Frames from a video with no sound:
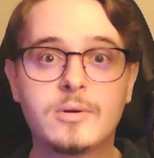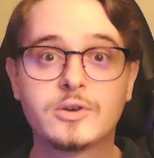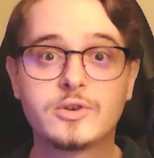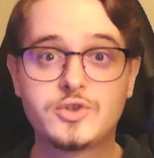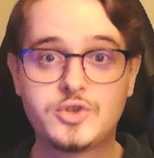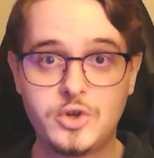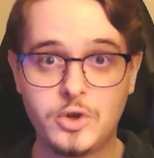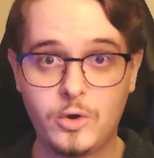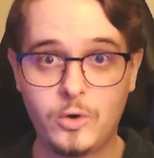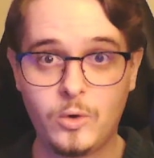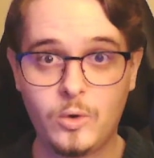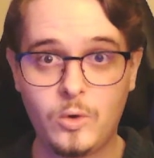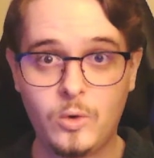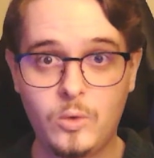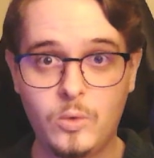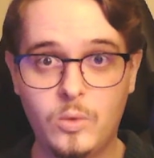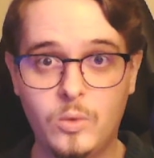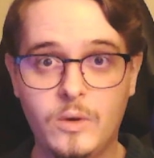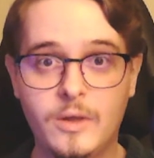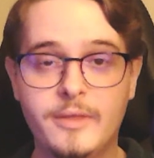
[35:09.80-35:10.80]

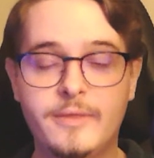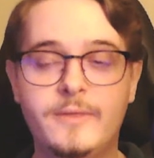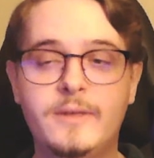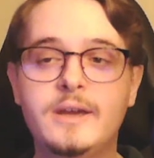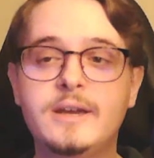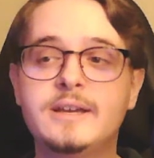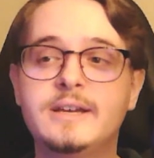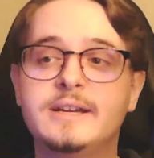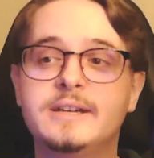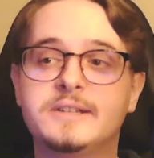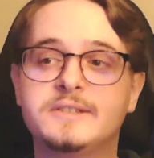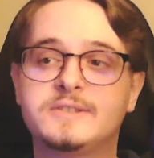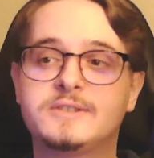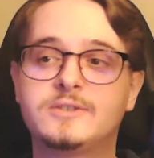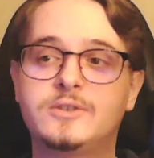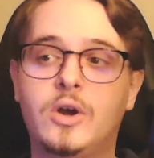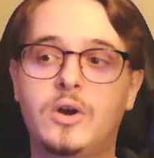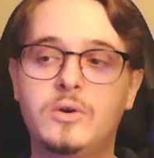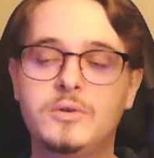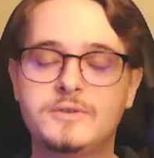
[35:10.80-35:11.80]
2, this
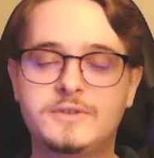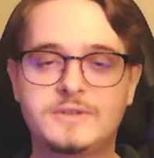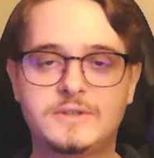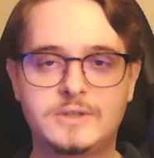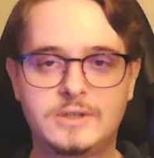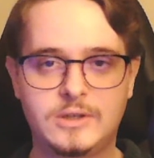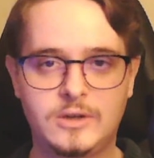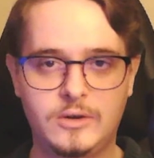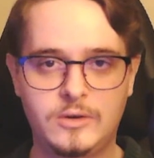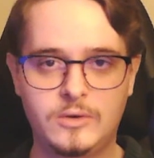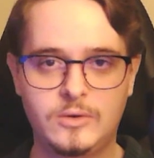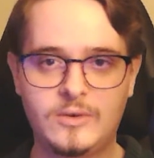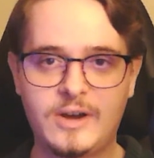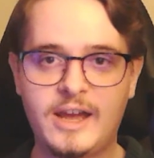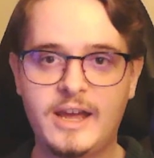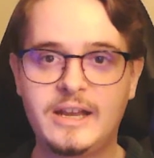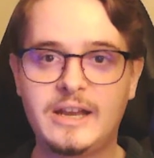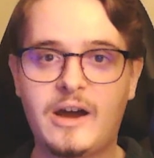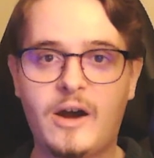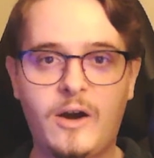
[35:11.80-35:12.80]
goes to
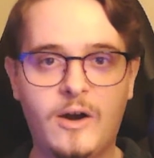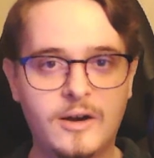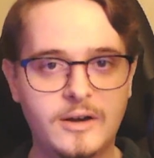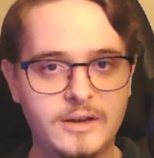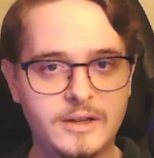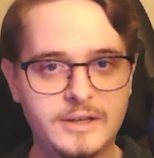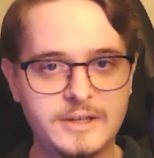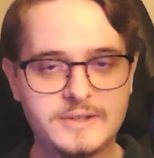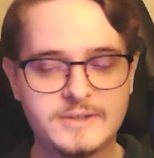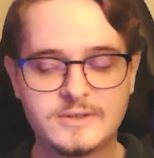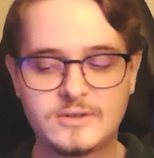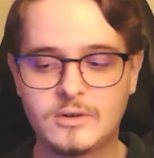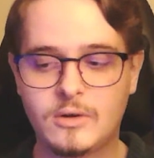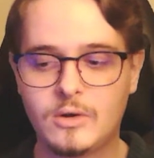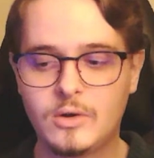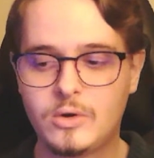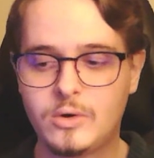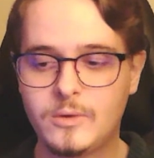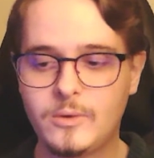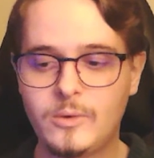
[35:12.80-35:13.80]
an artist
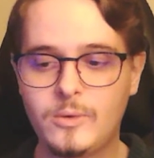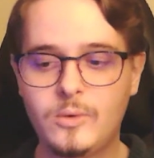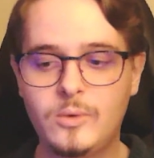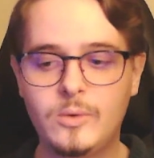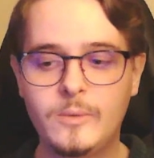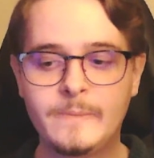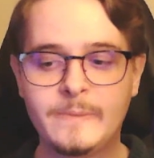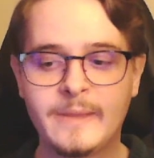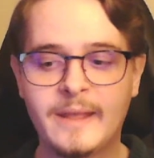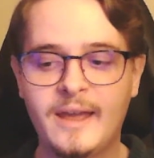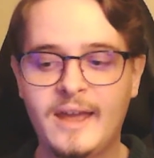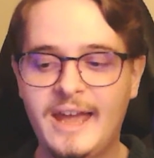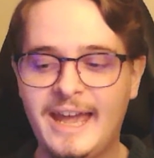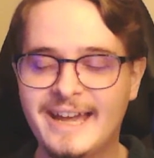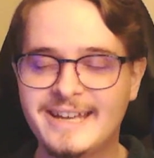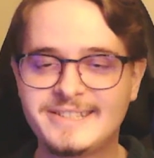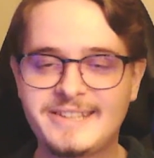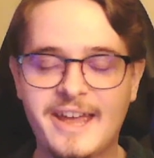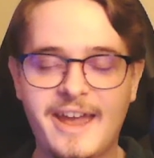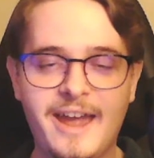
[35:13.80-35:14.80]
who
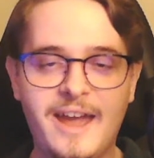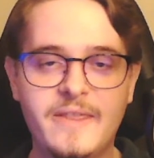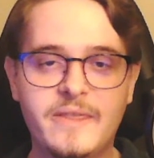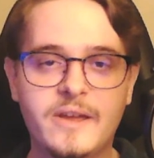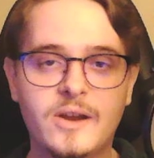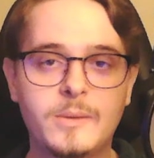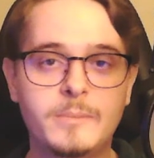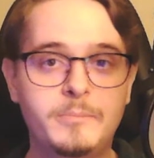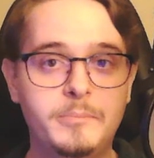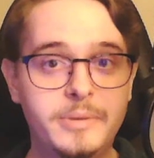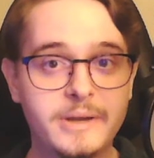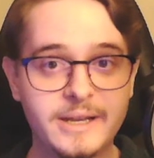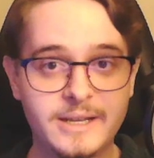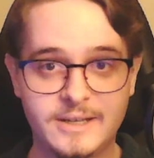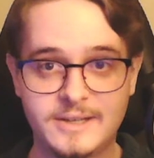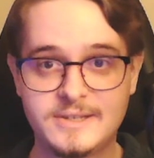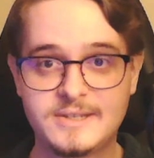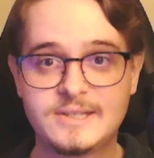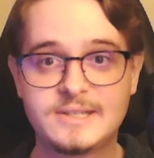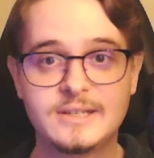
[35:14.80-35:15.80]
has had their
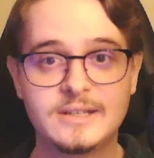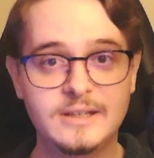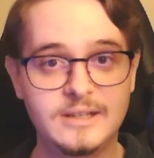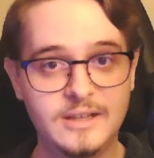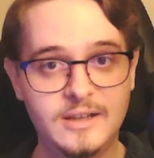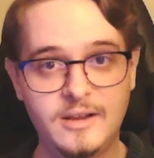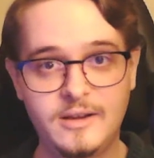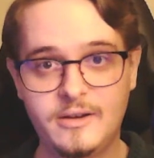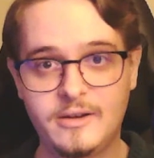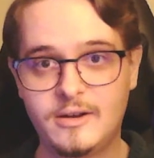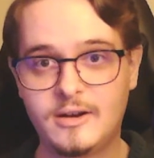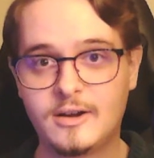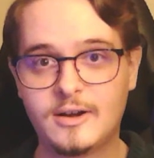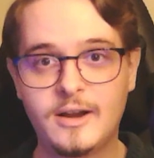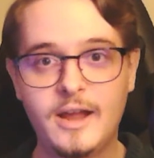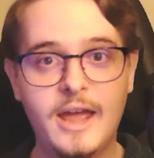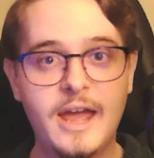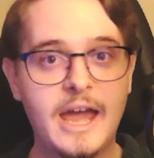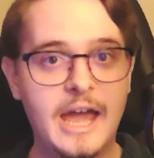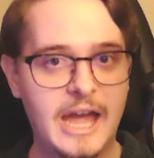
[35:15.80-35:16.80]
biggest year
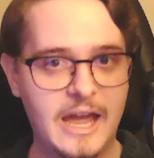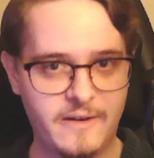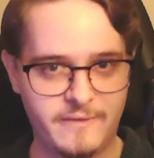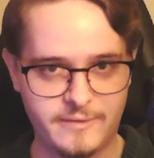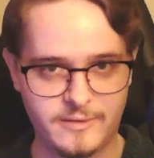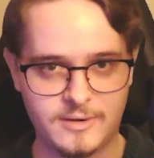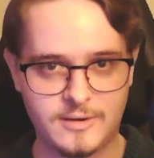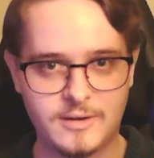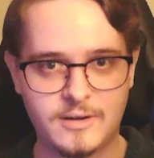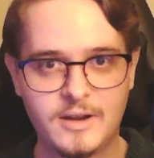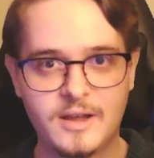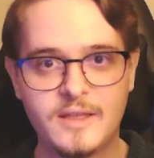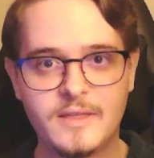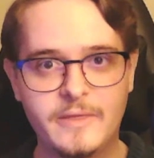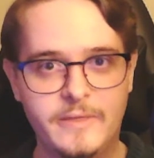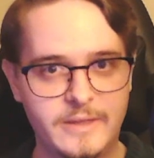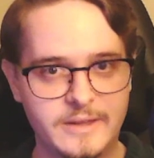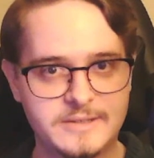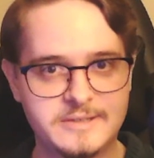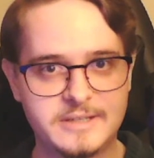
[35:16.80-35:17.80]
ever
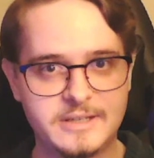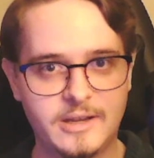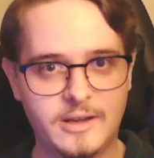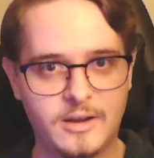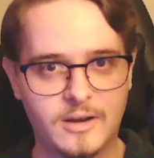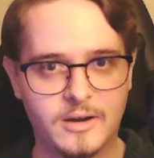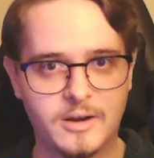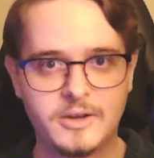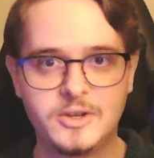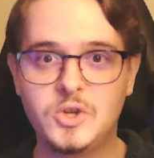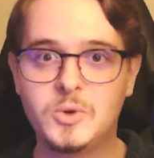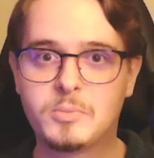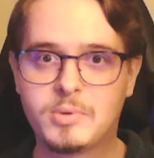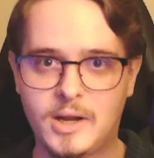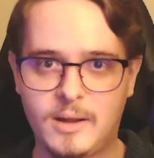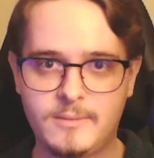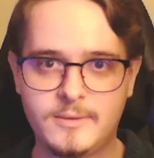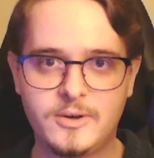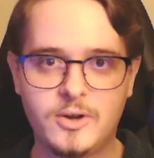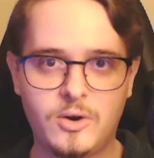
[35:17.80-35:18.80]
this year. You
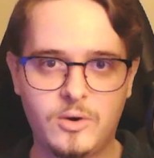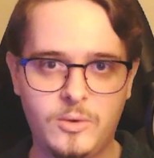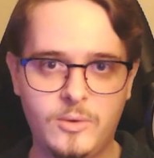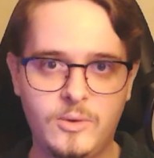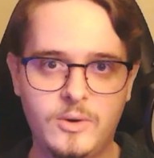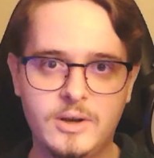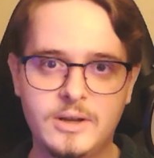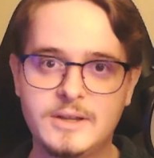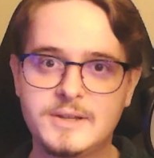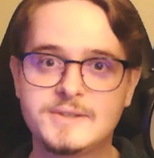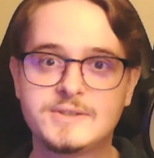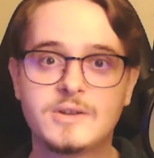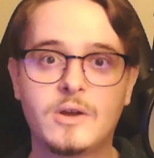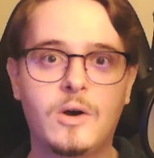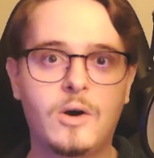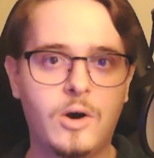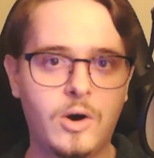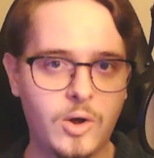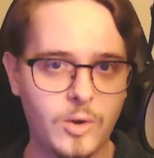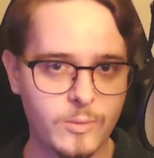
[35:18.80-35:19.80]
probably know who it is
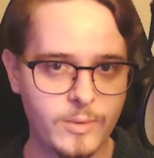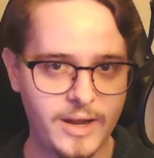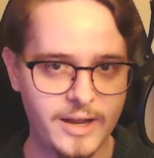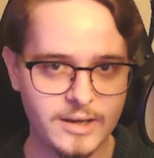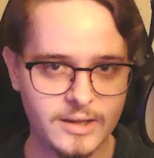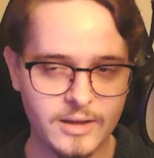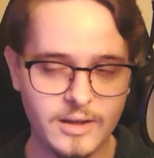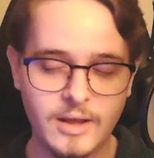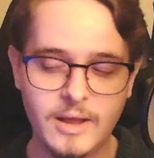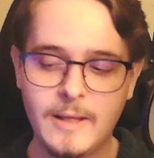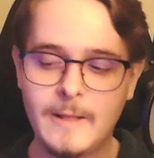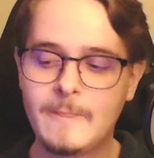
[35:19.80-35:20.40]
already.